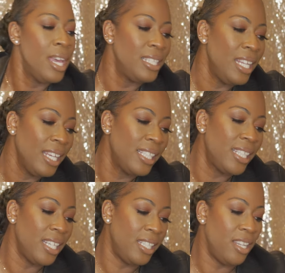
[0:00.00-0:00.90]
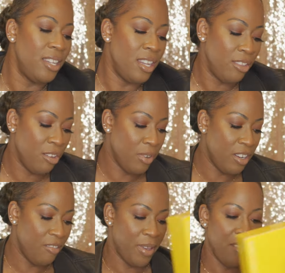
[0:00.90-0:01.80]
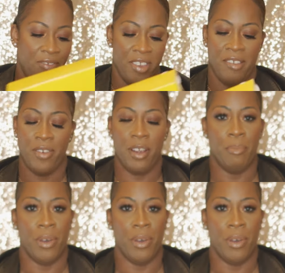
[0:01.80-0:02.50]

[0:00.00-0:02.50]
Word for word: Next is another one of my favorite